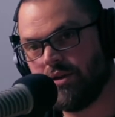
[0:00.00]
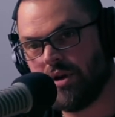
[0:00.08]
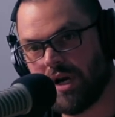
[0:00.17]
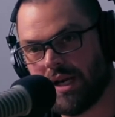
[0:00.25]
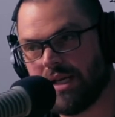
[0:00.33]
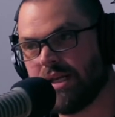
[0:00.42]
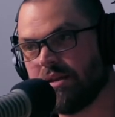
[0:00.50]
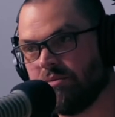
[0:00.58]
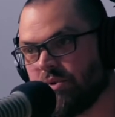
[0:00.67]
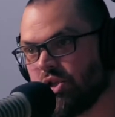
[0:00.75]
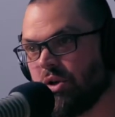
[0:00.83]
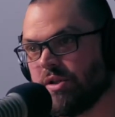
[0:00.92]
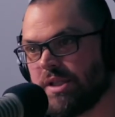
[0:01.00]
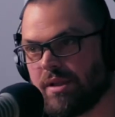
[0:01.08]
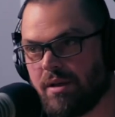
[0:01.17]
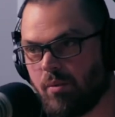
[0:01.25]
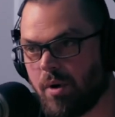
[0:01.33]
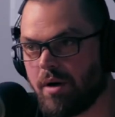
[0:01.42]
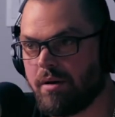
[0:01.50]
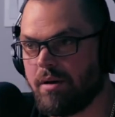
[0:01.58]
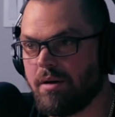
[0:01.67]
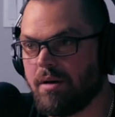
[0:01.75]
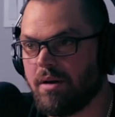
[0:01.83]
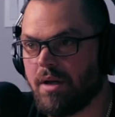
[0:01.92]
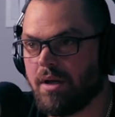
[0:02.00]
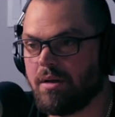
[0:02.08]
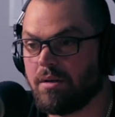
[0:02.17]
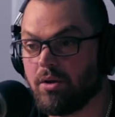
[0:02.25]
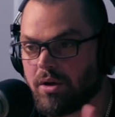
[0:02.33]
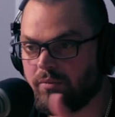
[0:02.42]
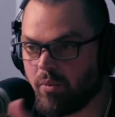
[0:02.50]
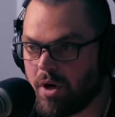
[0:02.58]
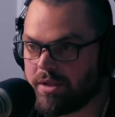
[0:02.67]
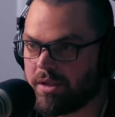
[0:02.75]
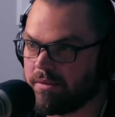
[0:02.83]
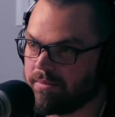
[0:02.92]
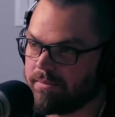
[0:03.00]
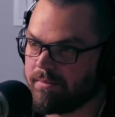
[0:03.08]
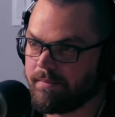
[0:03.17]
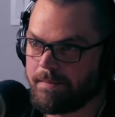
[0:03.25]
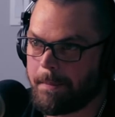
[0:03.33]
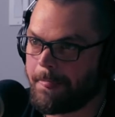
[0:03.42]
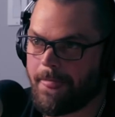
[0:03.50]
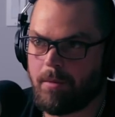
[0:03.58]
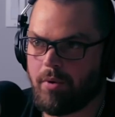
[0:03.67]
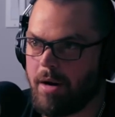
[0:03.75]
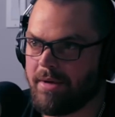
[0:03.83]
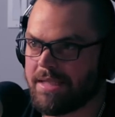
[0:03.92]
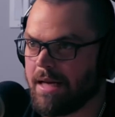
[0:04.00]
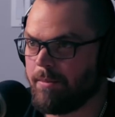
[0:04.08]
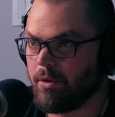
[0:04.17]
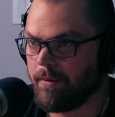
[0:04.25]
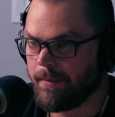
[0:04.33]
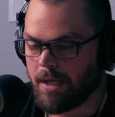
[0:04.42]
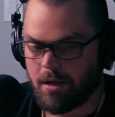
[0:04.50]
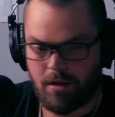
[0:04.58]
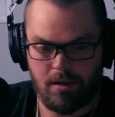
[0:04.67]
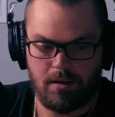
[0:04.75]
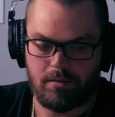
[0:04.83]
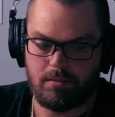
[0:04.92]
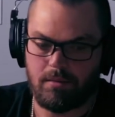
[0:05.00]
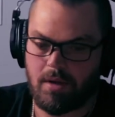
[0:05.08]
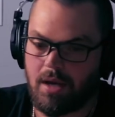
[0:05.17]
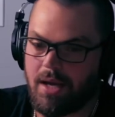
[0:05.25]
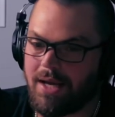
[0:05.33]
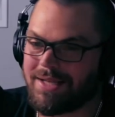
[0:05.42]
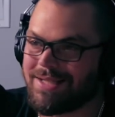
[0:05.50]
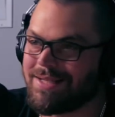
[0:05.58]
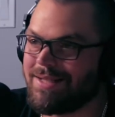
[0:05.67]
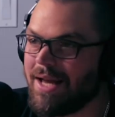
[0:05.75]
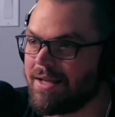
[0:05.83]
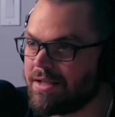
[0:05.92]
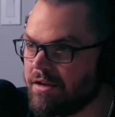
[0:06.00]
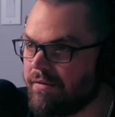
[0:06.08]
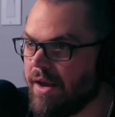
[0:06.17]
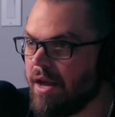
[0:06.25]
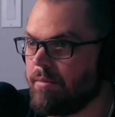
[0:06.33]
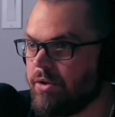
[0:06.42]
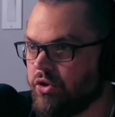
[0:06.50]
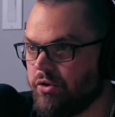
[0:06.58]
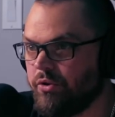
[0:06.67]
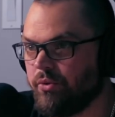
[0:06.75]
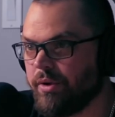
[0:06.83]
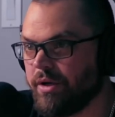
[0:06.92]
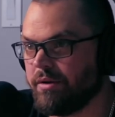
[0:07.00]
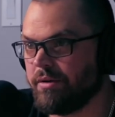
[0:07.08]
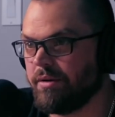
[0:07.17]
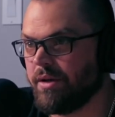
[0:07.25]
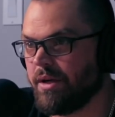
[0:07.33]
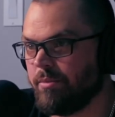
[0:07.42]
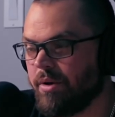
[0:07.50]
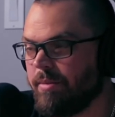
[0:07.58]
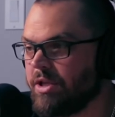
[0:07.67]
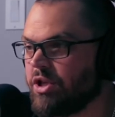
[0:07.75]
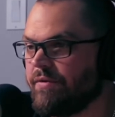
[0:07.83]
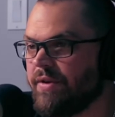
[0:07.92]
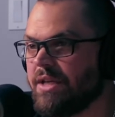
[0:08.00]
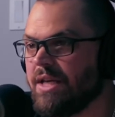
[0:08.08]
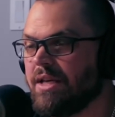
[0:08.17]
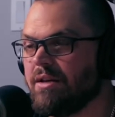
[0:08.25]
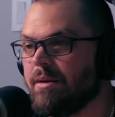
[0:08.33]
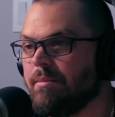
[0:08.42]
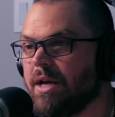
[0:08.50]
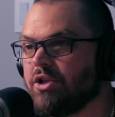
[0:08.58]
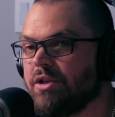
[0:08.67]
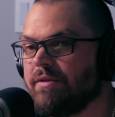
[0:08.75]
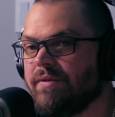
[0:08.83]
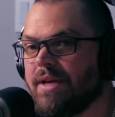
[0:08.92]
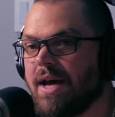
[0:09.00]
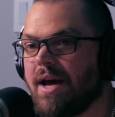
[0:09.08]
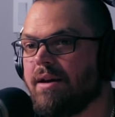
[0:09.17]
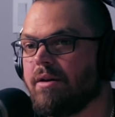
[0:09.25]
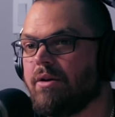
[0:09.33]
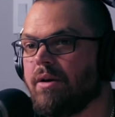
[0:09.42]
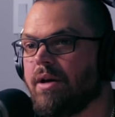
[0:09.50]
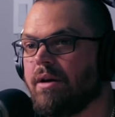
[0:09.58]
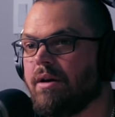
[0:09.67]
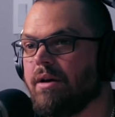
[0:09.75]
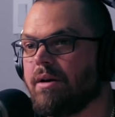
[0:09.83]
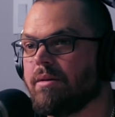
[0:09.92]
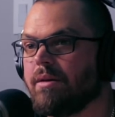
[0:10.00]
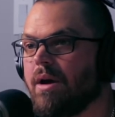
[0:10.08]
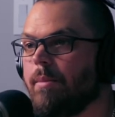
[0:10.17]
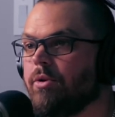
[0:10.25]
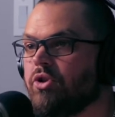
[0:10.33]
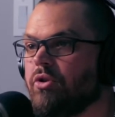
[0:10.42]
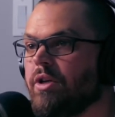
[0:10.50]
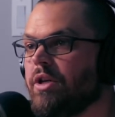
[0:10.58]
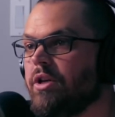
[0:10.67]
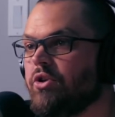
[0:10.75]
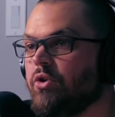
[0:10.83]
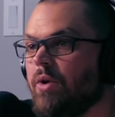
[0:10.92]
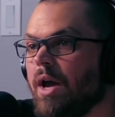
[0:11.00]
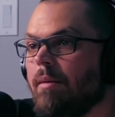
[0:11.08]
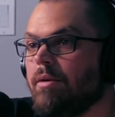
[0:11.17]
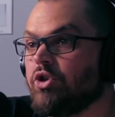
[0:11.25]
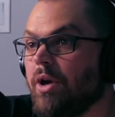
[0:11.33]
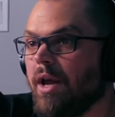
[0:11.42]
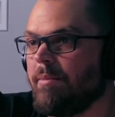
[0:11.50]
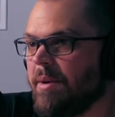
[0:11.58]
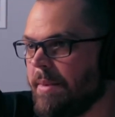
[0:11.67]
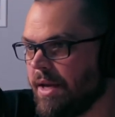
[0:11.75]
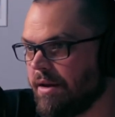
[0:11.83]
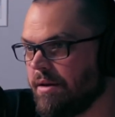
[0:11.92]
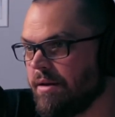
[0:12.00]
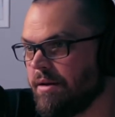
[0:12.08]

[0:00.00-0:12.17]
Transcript: not going to get the results that they want. Look at Ronson, prime example. Extensive amateur career, but imagine if he didn't. Imagine if he had the opportunity to do amateur MMA.